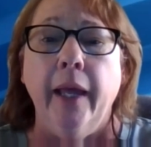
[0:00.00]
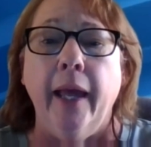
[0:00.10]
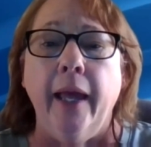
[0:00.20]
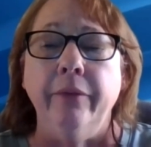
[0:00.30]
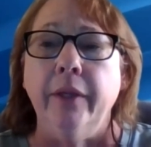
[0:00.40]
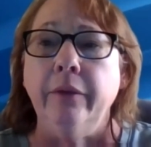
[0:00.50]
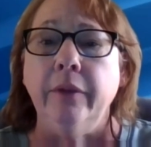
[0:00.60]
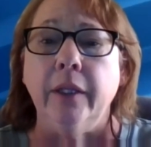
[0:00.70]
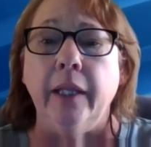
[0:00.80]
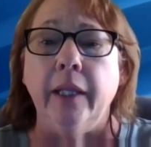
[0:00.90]
And then
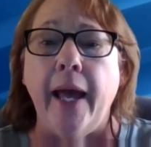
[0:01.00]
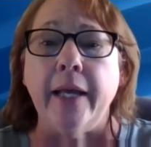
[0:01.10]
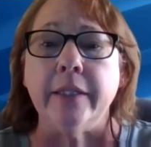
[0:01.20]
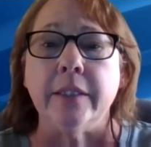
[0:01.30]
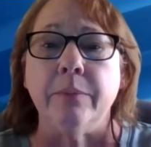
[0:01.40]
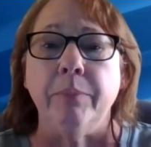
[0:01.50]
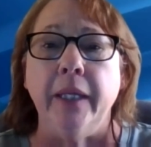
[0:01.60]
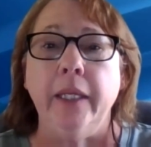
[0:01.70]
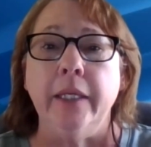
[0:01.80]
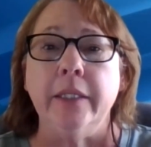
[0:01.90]
the last
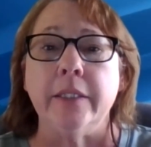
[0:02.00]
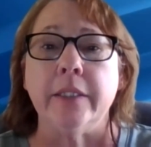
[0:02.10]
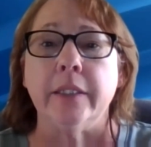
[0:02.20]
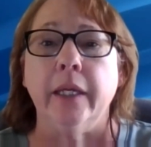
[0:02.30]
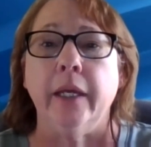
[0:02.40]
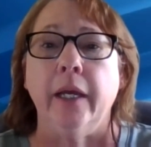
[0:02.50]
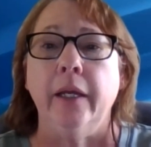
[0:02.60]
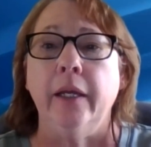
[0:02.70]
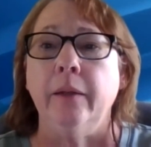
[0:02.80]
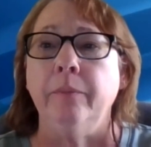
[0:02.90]
piece,
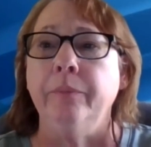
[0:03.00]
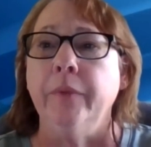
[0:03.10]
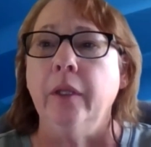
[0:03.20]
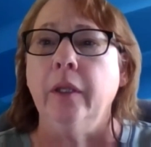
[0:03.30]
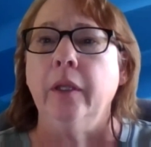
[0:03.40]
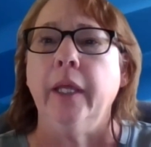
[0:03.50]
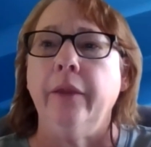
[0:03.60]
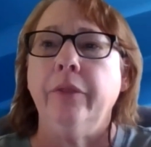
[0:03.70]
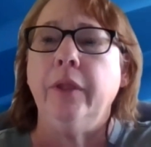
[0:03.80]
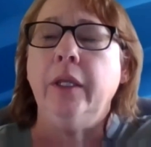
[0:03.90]
and
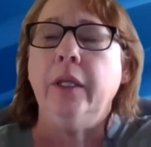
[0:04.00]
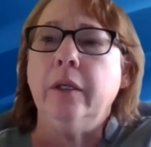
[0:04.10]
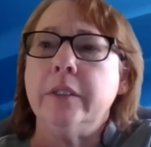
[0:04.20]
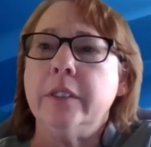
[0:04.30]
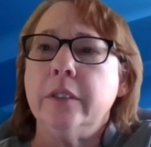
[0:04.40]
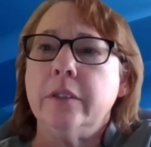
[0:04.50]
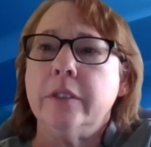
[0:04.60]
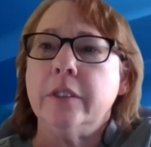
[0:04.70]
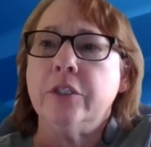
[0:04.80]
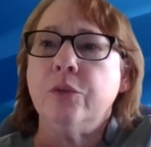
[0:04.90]
Kathy,
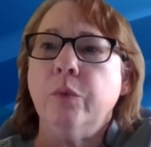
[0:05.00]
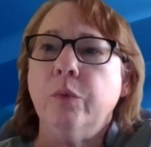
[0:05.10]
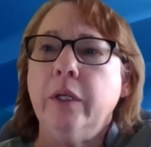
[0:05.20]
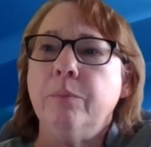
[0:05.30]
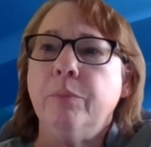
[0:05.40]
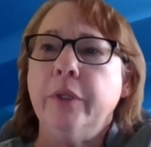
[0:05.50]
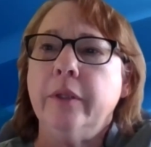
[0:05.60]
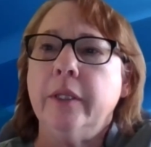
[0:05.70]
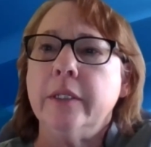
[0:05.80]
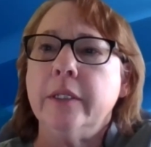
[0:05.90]
did you want to
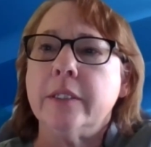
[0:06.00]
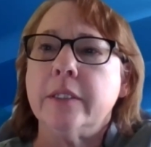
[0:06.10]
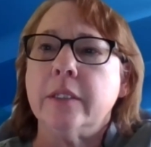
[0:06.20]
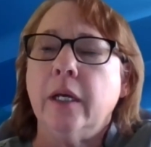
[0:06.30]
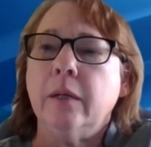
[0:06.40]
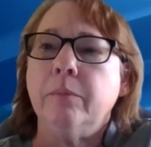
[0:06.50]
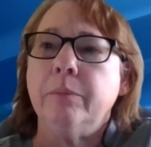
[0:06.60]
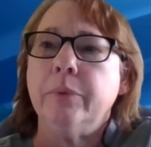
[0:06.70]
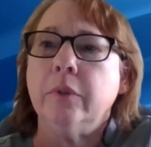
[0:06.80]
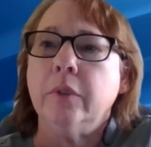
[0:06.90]
put this up?
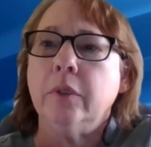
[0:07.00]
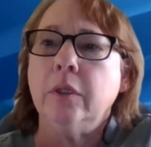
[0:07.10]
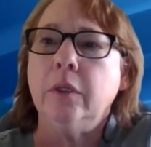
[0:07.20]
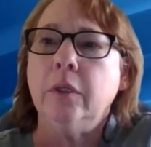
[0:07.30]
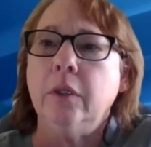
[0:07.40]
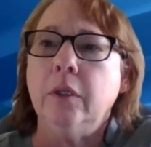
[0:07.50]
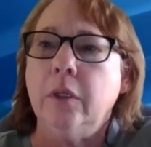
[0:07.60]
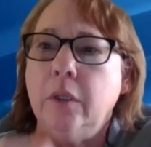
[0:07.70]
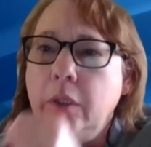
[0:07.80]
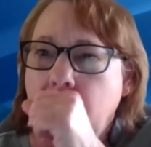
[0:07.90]

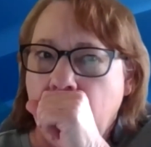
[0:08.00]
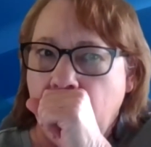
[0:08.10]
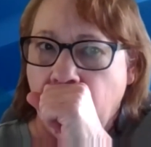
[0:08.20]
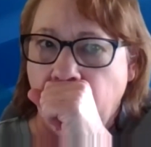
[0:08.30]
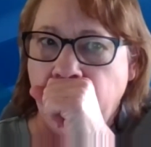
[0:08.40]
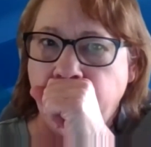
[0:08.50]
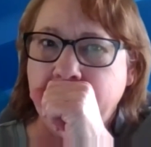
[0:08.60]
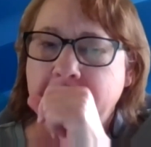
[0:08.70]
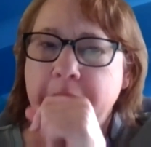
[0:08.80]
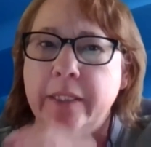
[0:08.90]

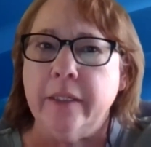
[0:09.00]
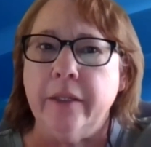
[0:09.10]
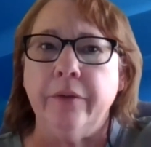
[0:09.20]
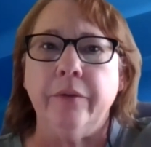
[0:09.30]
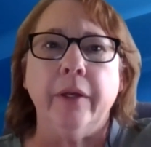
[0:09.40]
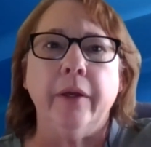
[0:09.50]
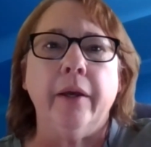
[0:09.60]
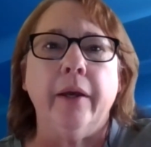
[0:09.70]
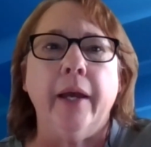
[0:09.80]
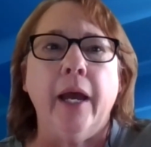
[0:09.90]
It's the
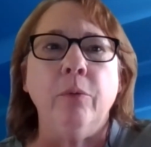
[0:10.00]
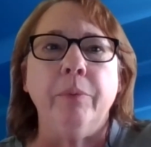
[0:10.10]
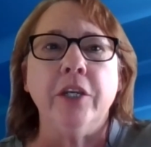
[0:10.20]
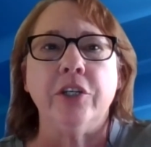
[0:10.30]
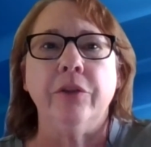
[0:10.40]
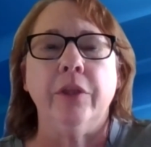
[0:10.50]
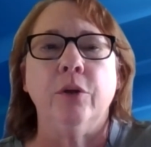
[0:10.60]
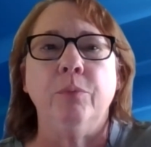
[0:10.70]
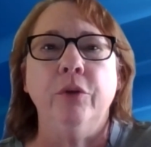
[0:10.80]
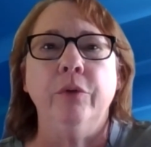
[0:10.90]
outpatient
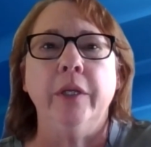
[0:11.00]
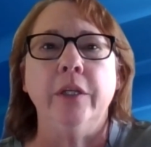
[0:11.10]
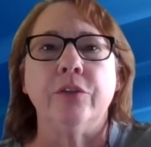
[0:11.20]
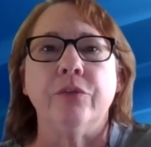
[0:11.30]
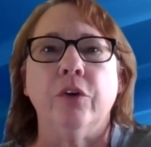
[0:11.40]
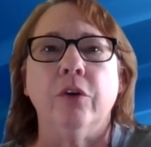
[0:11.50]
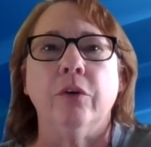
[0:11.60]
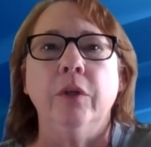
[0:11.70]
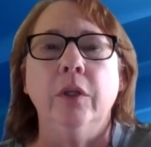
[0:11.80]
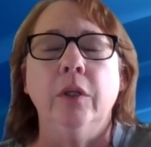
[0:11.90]
therapeutics
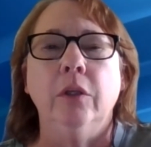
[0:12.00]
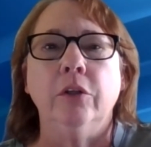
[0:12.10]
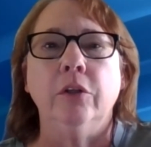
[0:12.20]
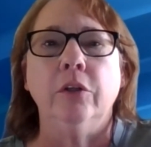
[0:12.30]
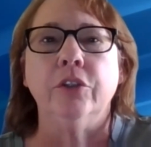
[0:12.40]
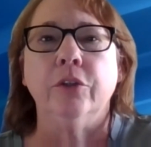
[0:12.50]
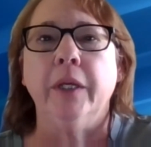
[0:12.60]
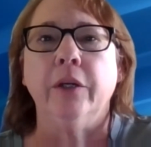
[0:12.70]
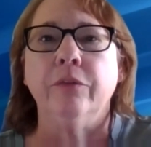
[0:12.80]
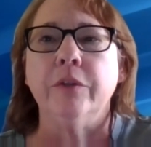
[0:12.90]
for long-term
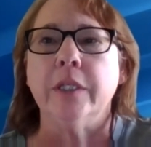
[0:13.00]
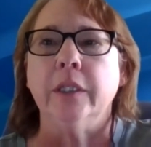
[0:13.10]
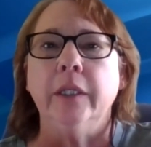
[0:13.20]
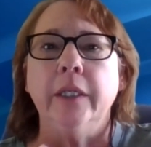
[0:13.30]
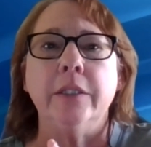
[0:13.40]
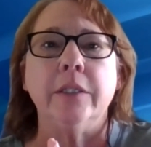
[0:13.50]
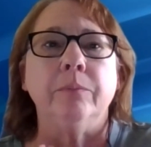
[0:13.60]
care facilities.